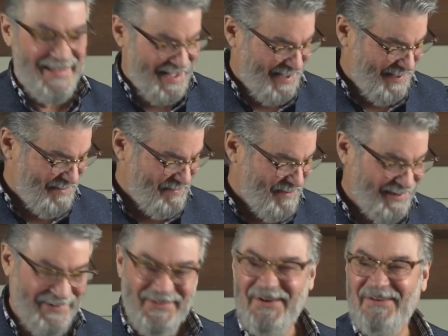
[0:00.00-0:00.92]
I
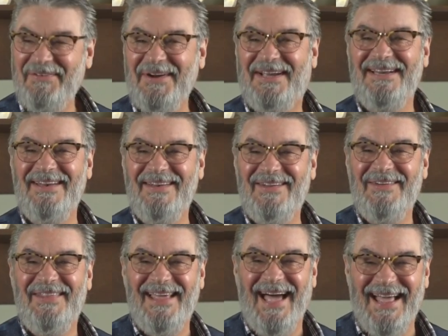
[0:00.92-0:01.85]
don't know if I can
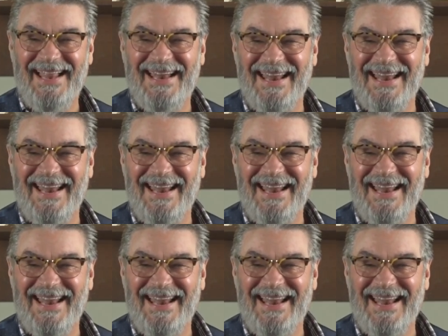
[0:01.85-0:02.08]
do that.